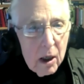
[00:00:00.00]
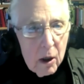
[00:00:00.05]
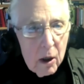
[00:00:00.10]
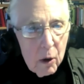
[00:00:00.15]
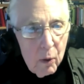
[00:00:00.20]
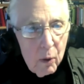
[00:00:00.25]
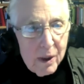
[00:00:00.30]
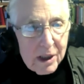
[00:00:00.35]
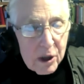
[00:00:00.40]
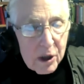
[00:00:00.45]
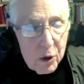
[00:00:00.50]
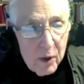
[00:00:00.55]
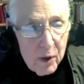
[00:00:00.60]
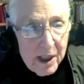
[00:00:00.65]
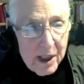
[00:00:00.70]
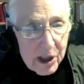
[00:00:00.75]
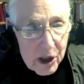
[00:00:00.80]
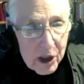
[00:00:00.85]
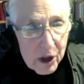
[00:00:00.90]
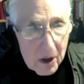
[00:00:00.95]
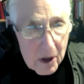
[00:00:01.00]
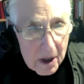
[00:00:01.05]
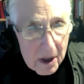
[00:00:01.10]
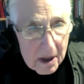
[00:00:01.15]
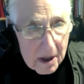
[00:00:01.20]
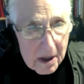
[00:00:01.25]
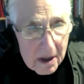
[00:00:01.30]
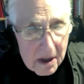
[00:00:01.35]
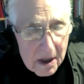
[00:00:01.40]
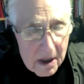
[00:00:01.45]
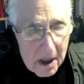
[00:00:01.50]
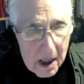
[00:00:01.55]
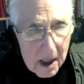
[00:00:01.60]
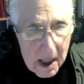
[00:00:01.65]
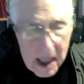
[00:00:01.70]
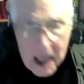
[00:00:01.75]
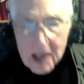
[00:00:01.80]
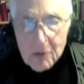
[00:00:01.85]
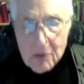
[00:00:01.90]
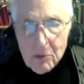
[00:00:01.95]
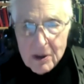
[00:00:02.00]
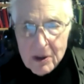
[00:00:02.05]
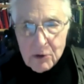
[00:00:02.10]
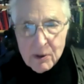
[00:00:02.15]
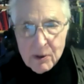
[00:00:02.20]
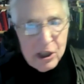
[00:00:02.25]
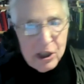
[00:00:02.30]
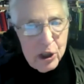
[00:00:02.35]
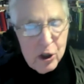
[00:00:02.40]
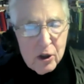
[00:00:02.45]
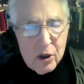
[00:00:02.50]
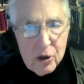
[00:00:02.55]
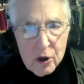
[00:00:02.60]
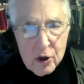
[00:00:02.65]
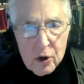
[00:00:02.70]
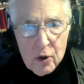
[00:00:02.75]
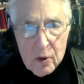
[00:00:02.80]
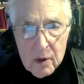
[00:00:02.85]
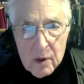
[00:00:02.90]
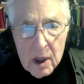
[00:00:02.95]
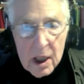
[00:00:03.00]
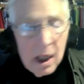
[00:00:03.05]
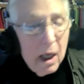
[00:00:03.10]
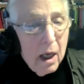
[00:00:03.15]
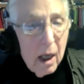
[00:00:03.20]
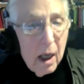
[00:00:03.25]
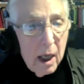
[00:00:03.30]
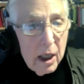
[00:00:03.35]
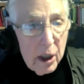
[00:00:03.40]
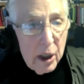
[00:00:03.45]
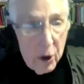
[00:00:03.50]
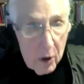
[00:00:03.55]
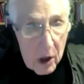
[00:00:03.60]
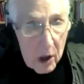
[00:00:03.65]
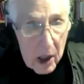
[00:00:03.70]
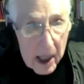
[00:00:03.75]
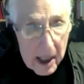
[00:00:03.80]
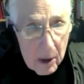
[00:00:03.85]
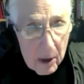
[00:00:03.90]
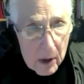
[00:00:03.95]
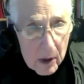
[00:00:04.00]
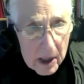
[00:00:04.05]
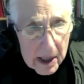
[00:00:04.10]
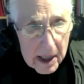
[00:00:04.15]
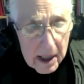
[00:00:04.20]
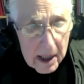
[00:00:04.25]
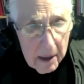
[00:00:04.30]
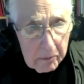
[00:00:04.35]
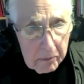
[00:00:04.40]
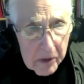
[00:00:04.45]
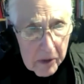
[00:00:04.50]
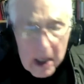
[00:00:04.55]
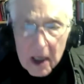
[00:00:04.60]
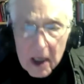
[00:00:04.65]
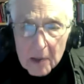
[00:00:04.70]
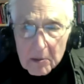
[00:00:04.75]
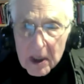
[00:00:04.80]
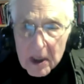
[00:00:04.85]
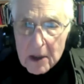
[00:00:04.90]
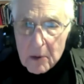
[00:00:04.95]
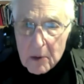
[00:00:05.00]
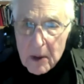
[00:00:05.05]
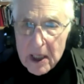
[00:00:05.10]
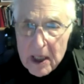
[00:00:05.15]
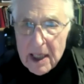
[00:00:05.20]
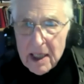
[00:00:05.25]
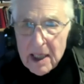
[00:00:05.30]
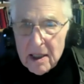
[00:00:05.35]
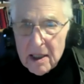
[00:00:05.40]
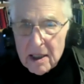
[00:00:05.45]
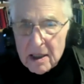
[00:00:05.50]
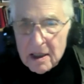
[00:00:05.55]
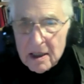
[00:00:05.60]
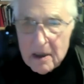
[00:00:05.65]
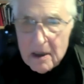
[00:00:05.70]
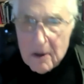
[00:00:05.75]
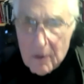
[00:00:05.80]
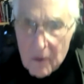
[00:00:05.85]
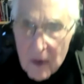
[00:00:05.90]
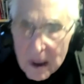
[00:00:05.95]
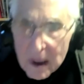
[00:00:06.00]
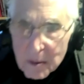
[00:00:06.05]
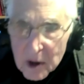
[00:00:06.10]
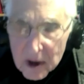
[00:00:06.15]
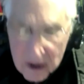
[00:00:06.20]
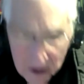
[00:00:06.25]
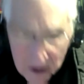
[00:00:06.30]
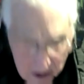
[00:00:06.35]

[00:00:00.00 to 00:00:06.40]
which we should, and which we should do unilaterally. By the way, Robert